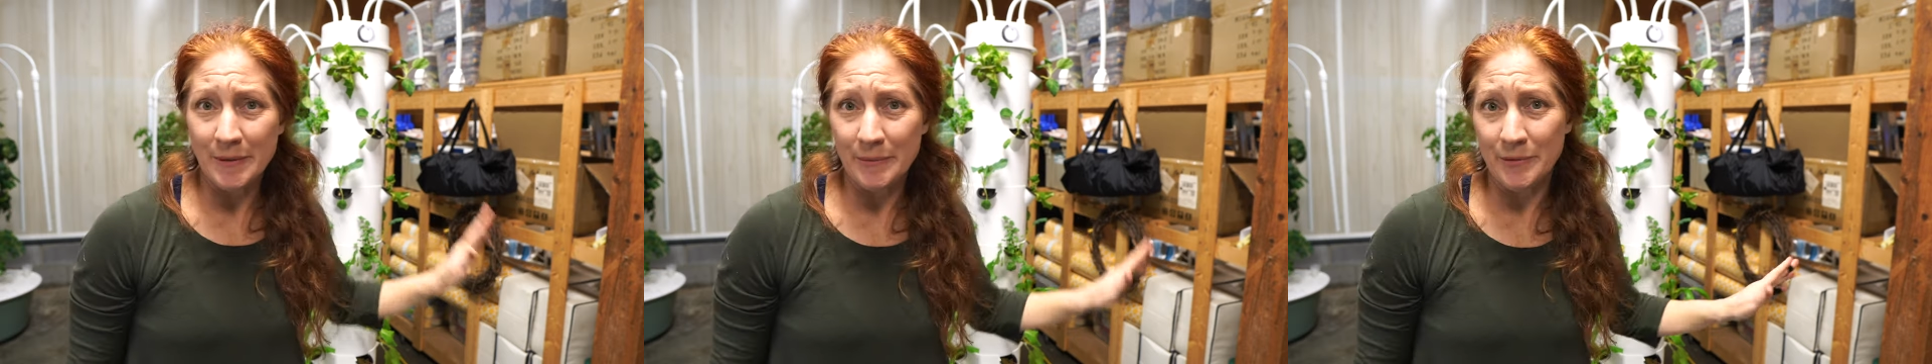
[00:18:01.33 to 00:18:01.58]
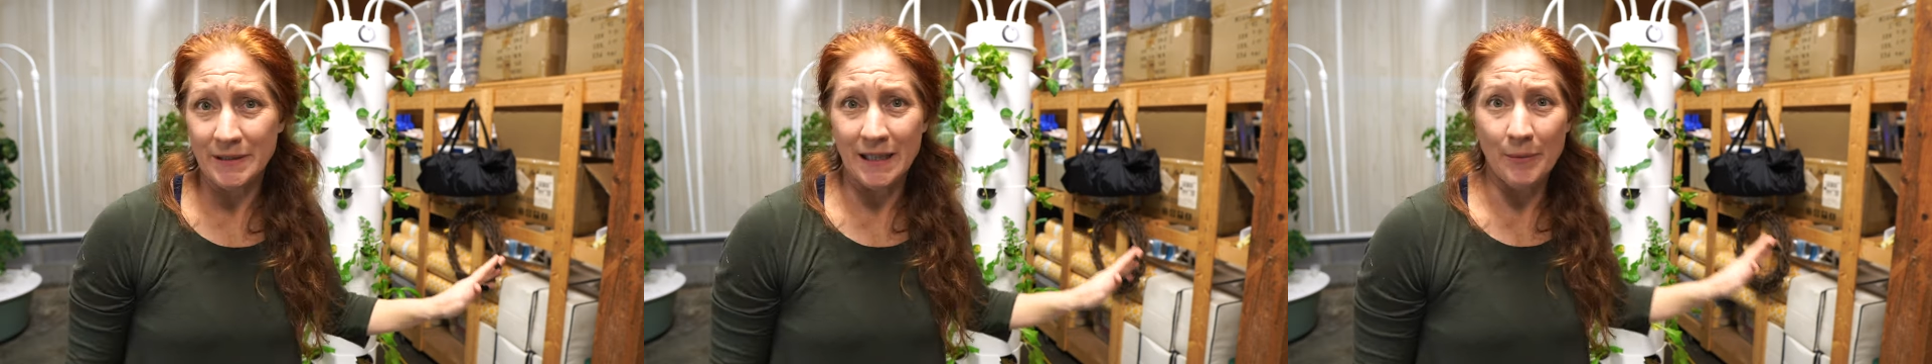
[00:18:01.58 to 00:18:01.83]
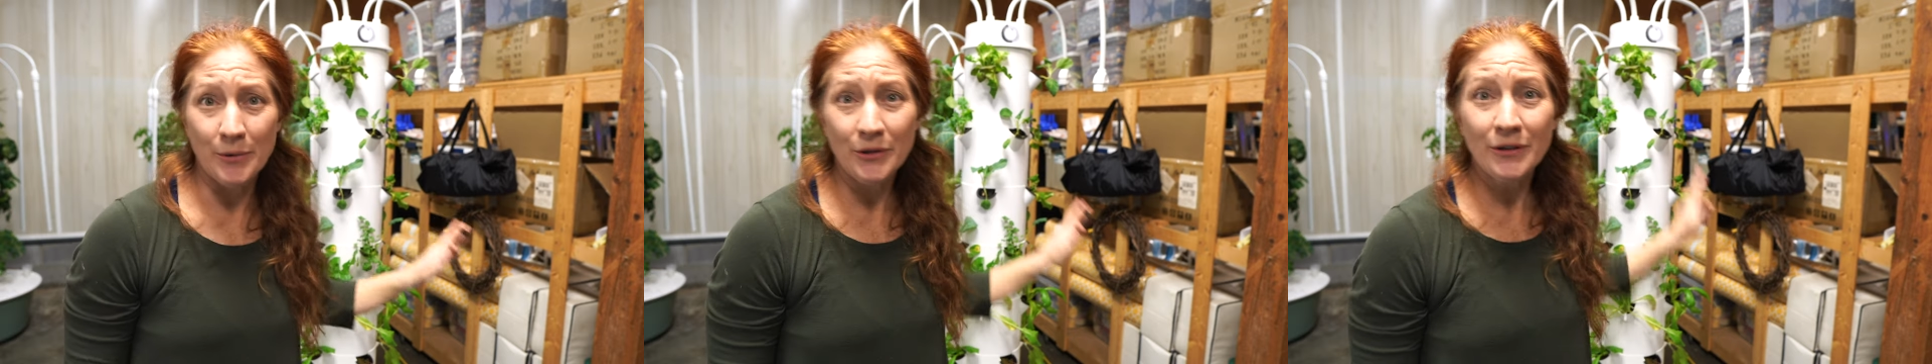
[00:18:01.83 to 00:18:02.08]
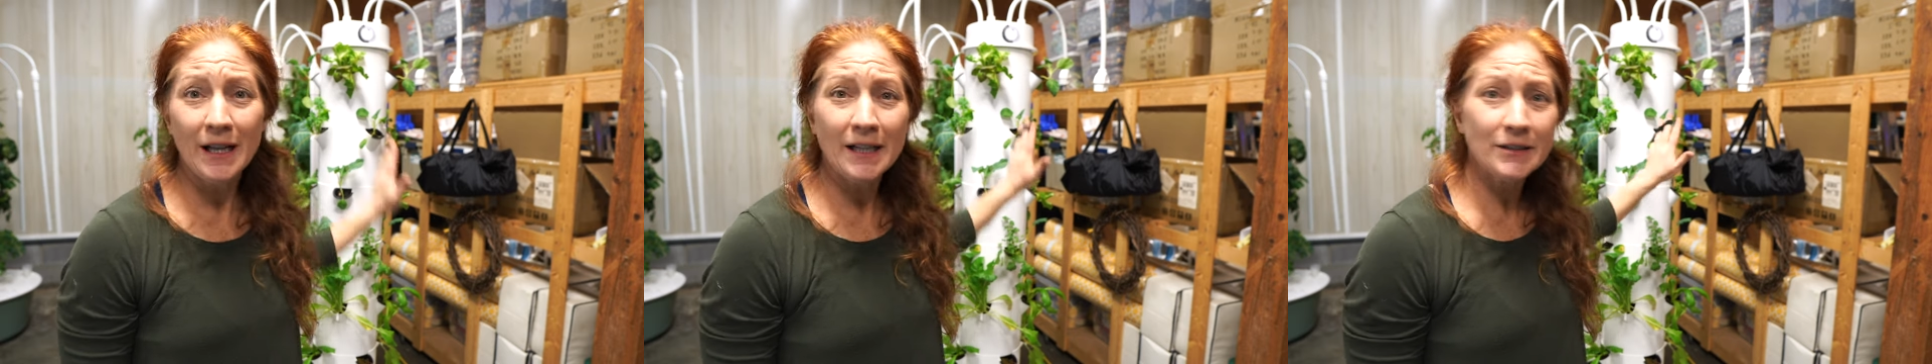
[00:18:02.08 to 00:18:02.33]
people say, put
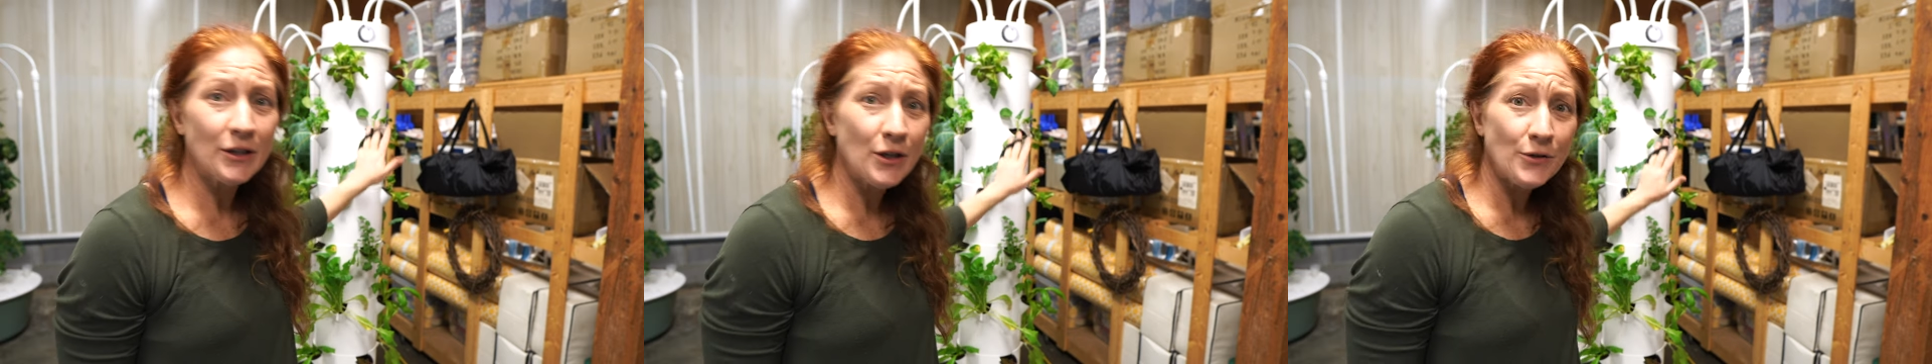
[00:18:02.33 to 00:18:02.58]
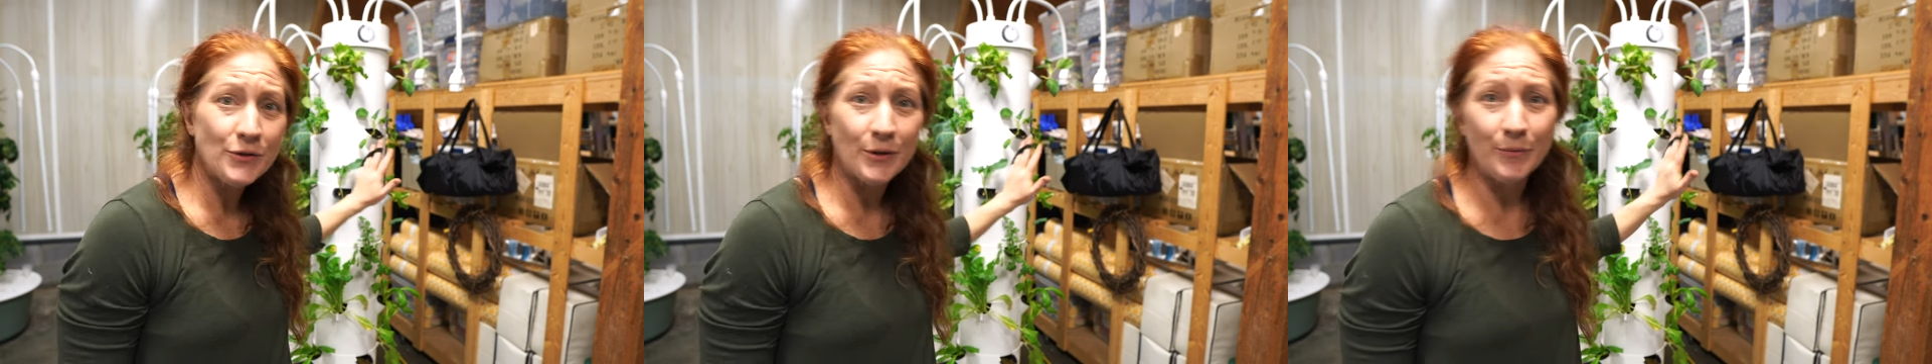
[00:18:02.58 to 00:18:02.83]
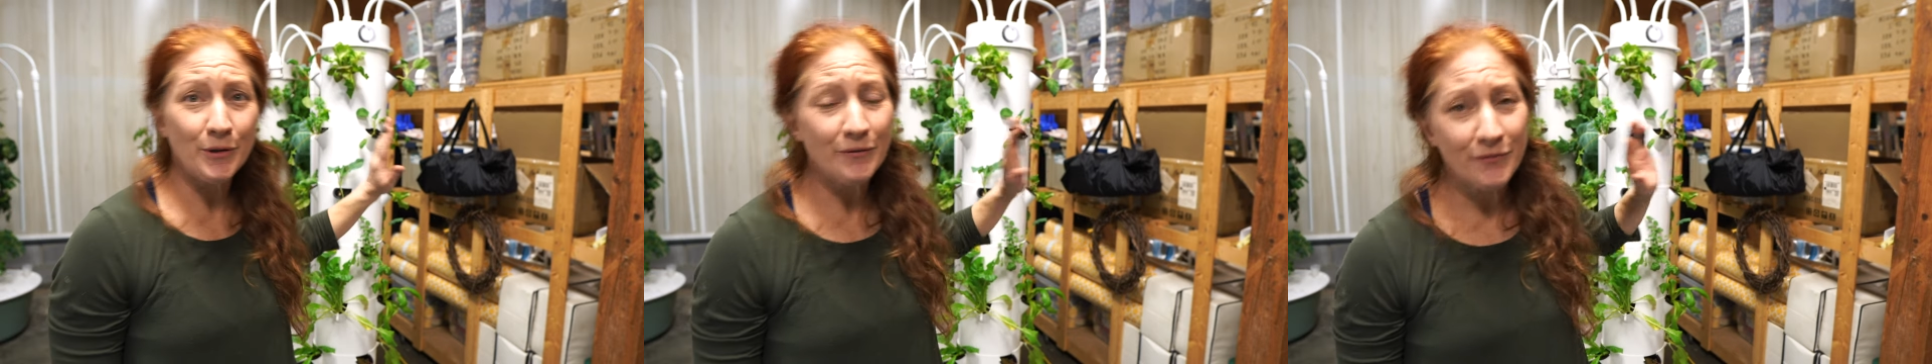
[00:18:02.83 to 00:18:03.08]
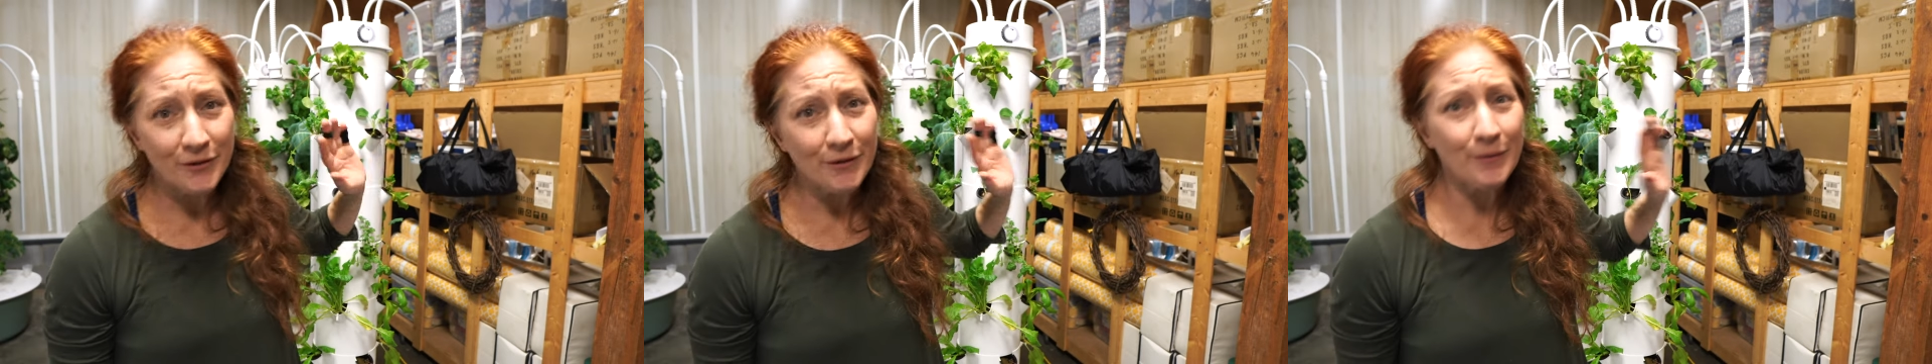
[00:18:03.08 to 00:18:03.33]
your lights closer, put
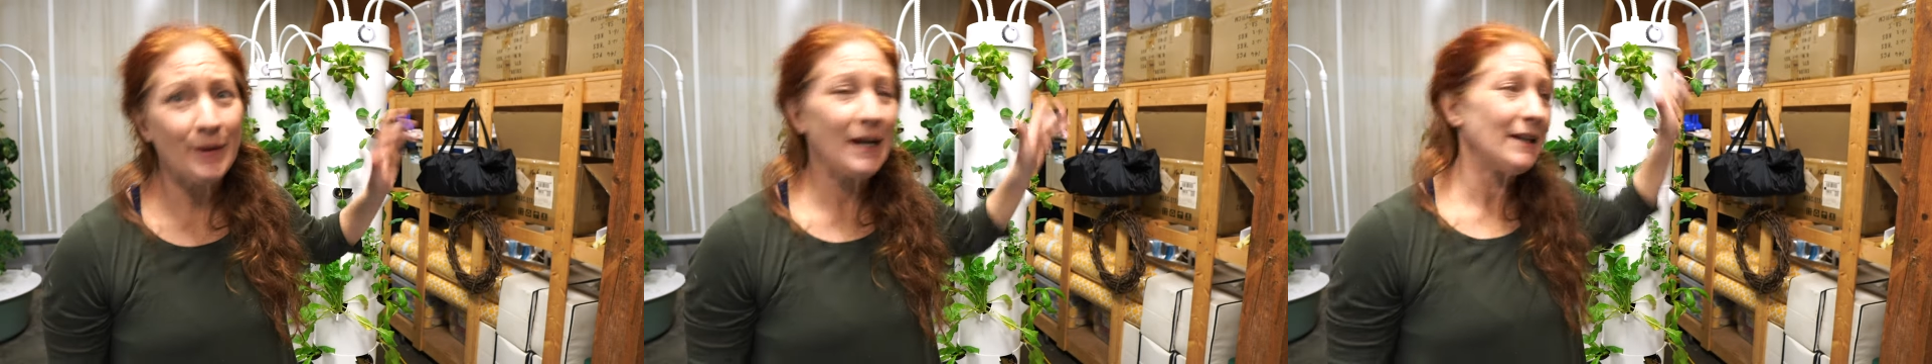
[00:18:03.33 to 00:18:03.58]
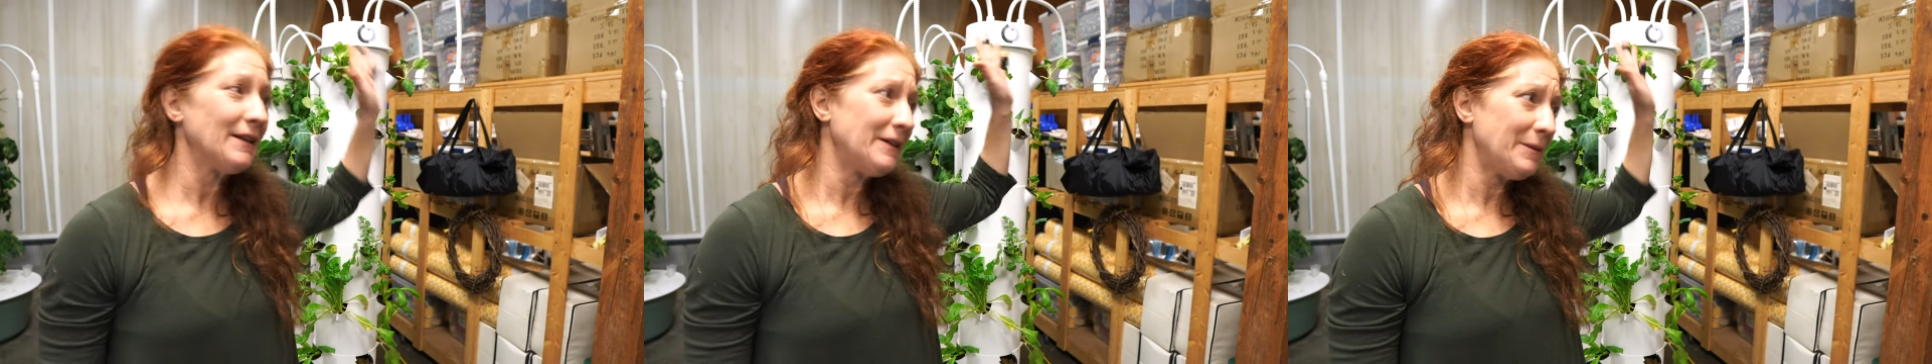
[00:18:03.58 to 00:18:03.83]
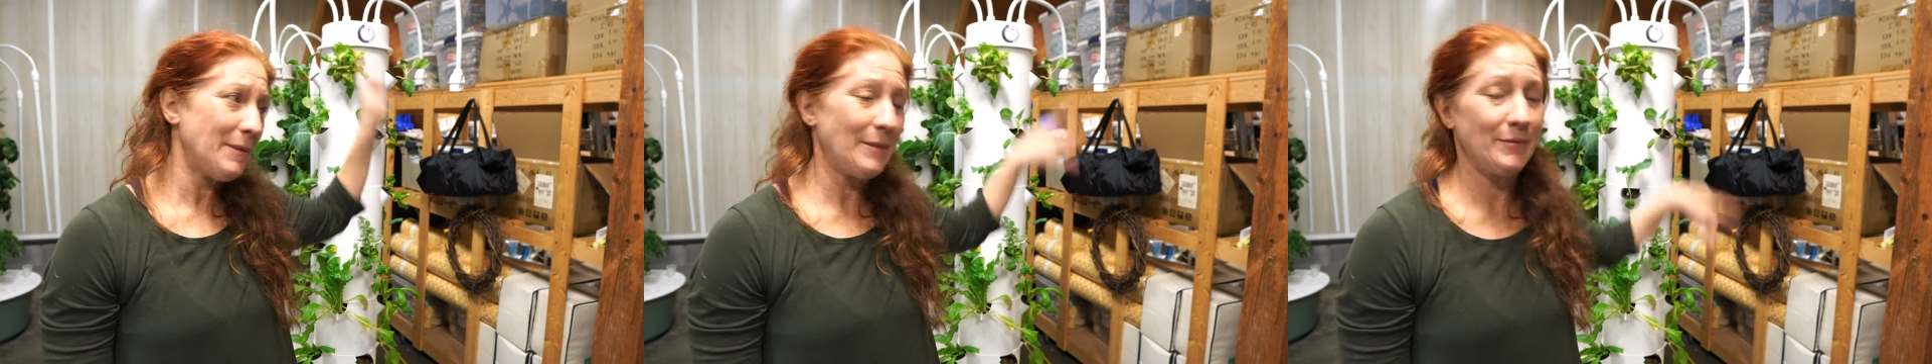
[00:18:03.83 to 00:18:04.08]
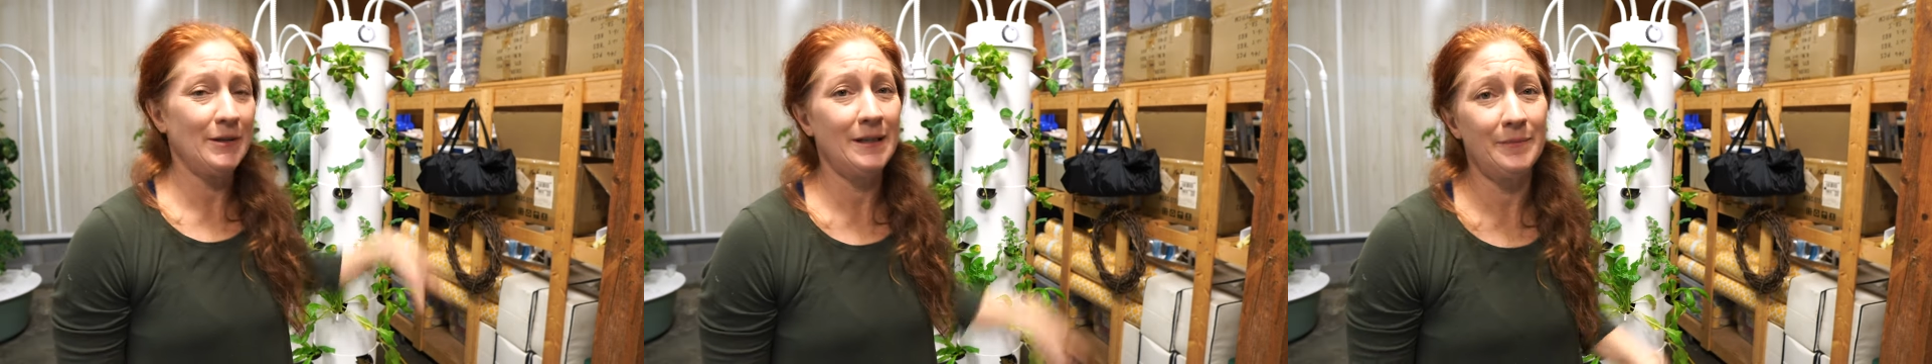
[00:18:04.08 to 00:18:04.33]
them further away, lean them
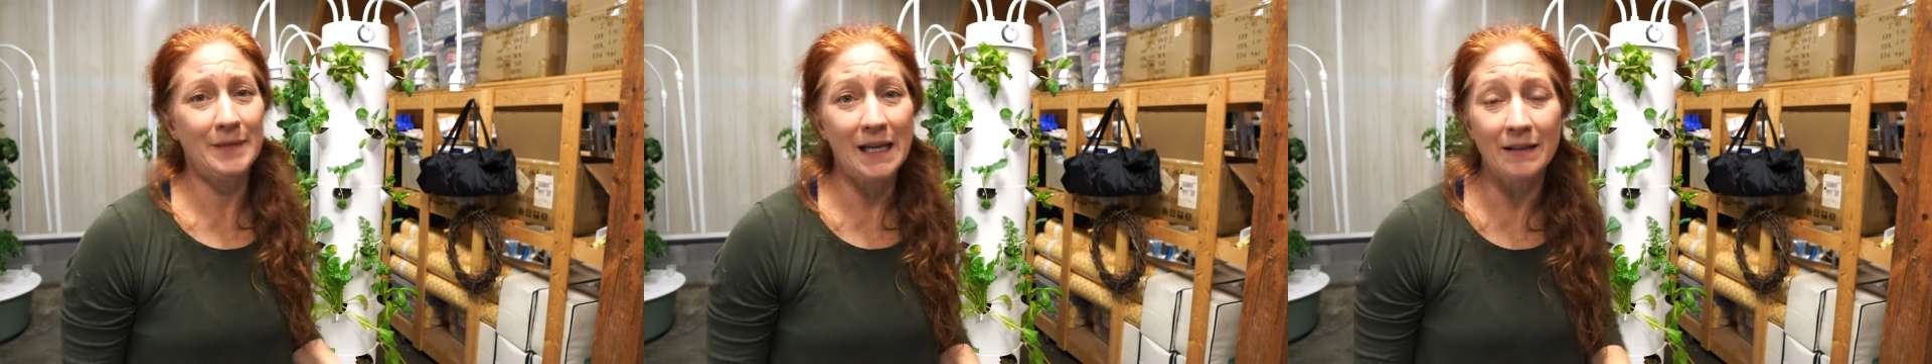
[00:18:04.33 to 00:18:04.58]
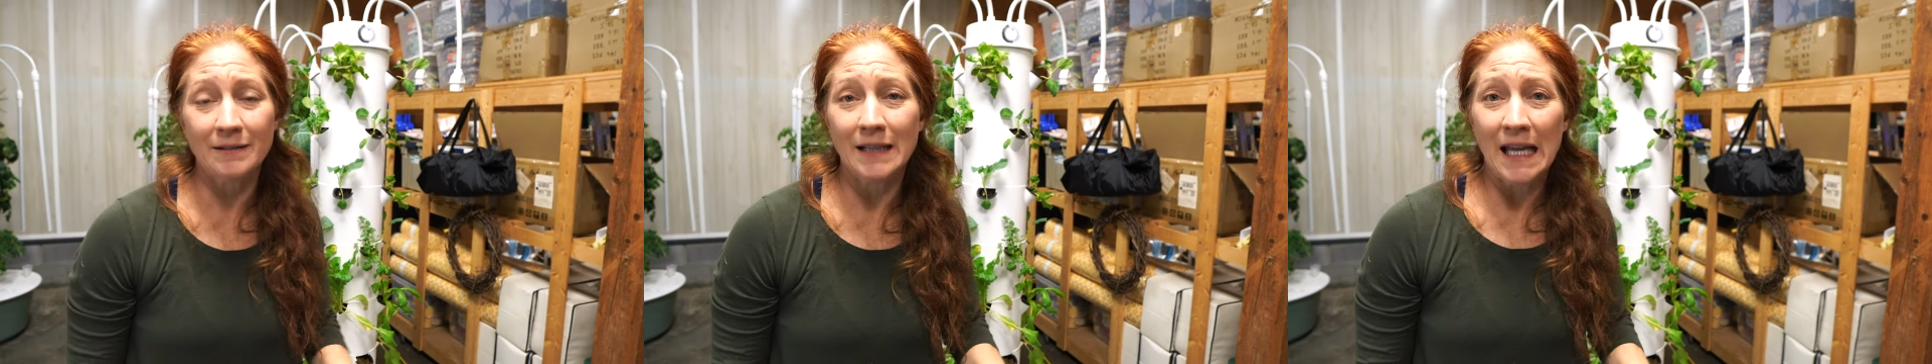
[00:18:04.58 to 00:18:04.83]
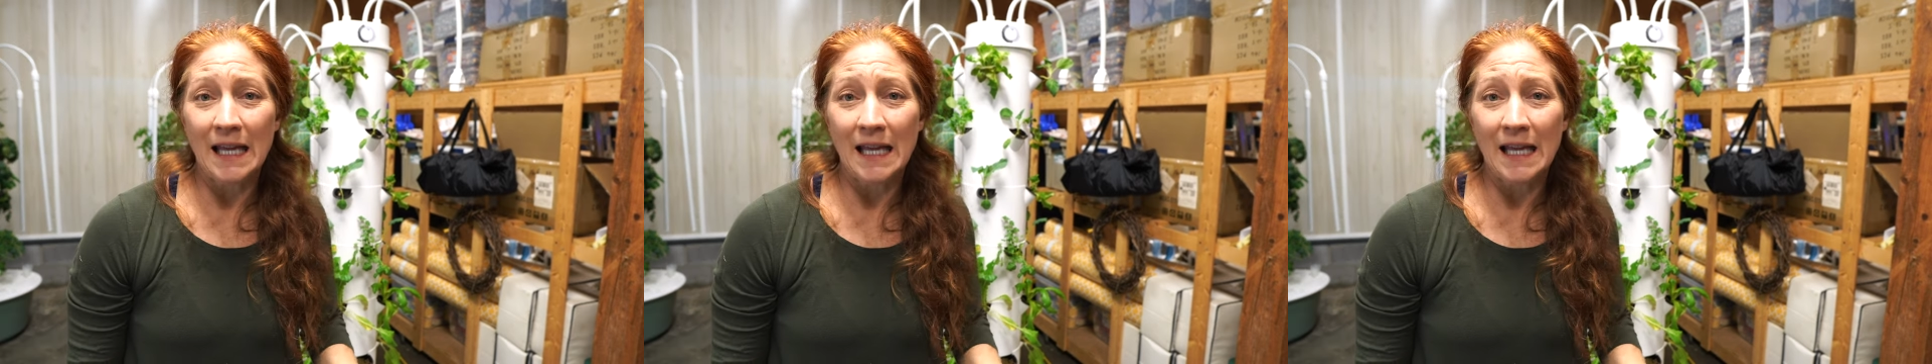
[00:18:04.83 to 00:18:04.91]
up, lean them down.